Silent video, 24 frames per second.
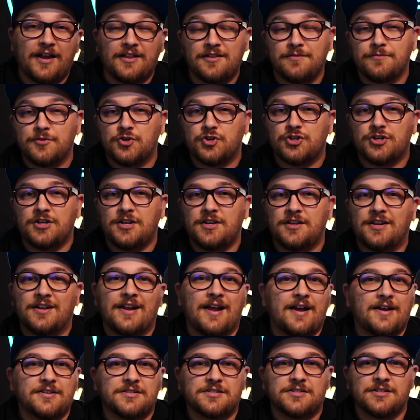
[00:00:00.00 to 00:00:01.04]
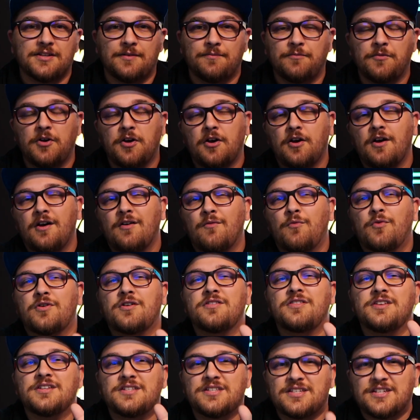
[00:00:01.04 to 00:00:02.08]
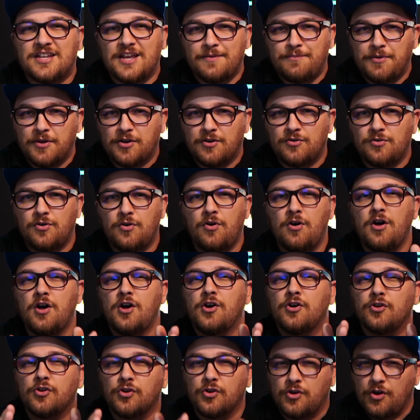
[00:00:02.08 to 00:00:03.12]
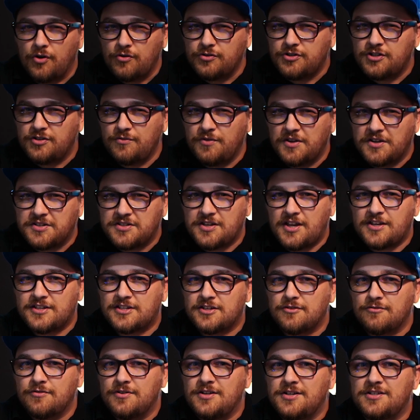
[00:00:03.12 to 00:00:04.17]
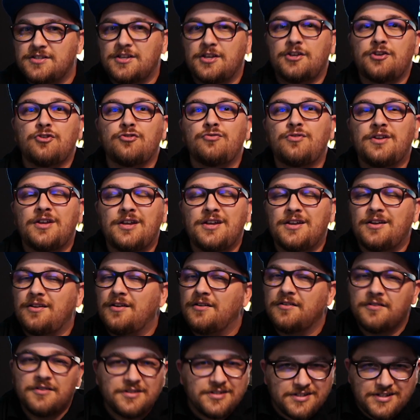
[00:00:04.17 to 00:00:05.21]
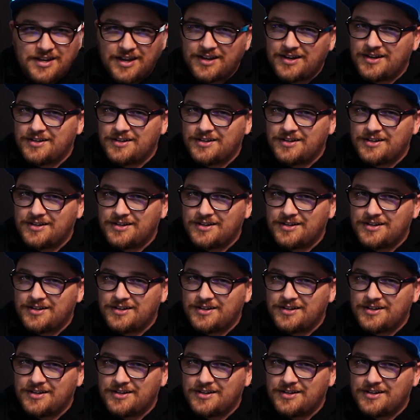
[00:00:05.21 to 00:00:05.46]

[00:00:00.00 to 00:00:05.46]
the machine and asked them, what are the typical go-to accessories that you need day to